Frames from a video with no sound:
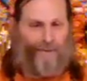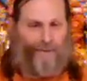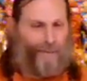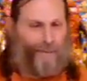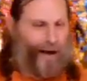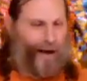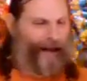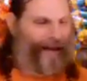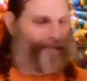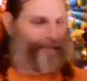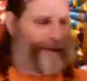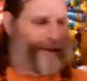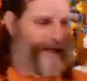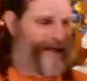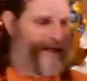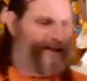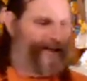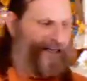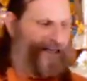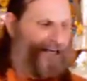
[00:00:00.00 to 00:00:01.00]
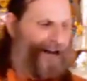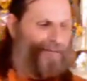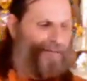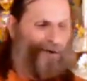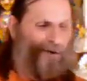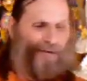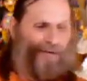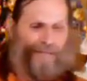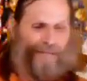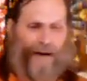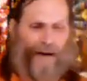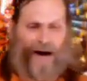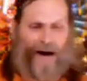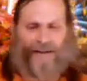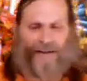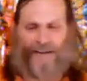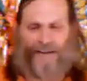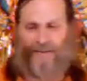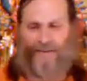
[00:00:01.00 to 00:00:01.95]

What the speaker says: place a number of pots